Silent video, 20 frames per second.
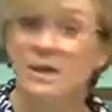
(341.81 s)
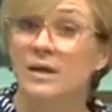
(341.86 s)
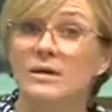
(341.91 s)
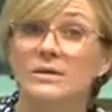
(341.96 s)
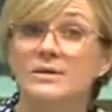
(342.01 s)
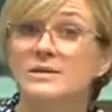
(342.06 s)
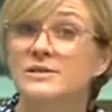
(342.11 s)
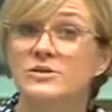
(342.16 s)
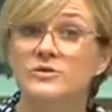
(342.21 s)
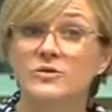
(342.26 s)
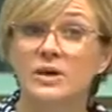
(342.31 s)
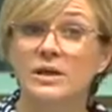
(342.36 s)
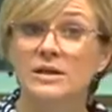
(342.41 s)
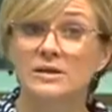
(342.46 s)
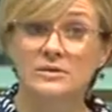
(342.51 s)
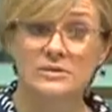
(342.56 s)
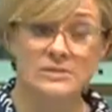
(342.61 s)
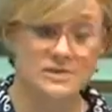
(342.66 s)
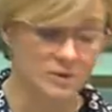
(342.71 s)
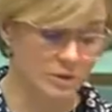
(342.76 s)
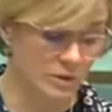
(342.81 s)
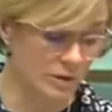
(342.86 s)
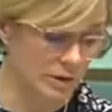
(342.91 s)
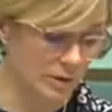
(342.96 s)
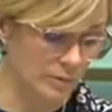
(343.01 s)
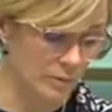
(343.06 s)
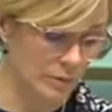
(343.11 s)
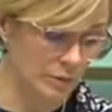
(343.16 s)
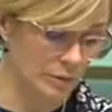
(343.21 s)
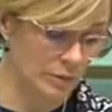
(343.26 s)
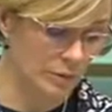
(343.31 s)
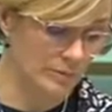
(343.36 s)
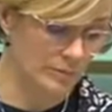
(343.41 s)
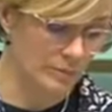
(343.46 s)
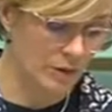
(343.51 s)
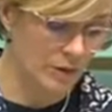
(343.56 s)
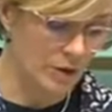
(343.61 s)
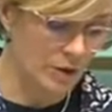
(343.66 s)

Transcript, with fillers: And Australia is not immune.